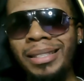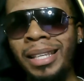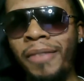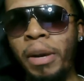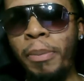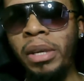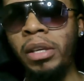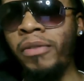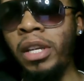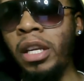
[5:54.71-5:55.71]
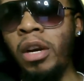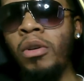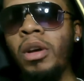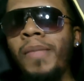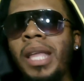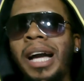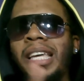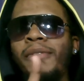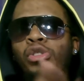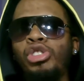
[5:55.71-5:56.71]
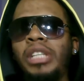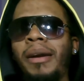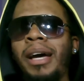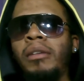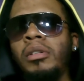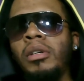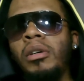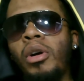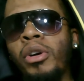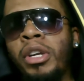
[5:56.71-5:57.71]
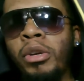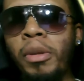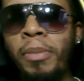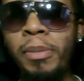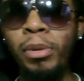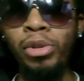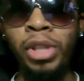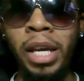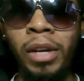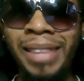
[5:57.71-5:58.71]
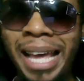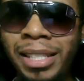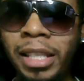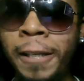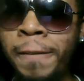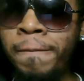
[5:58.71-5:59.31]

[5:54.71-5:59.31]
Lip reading: And if I pick your video, I'll give you a shout out on here in the People's channel. Lastly,